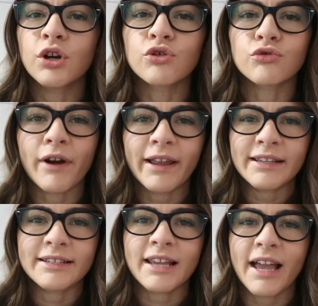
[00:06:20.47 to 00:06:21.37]

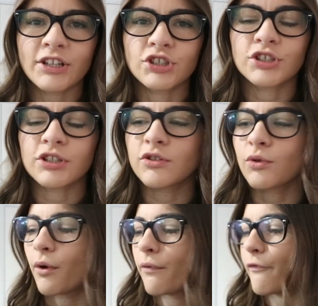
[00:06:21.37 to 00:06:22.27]
grey textured
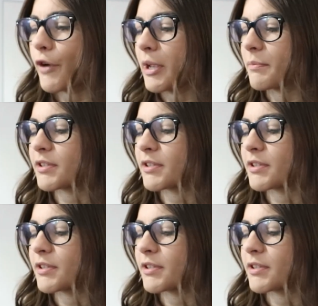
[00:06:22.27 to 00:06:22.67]
sort of frame